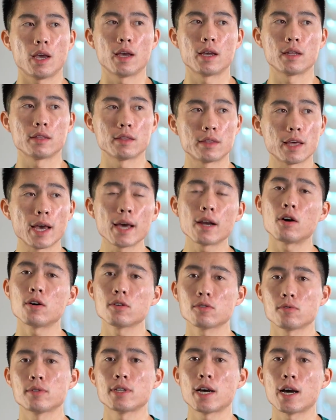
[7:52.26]
And that
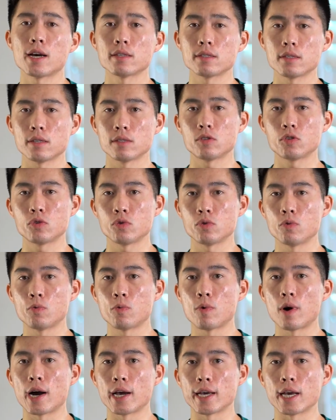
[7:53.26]
also ties into
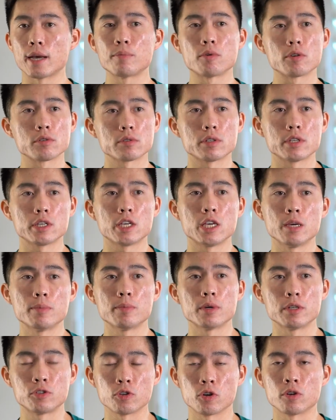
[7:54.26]
why I personally
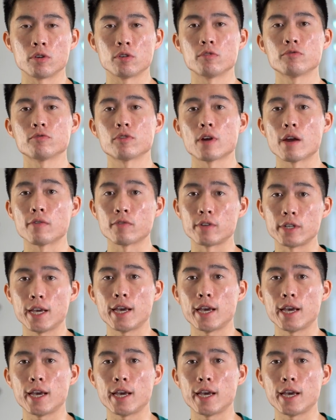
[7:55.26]
keep a journal for every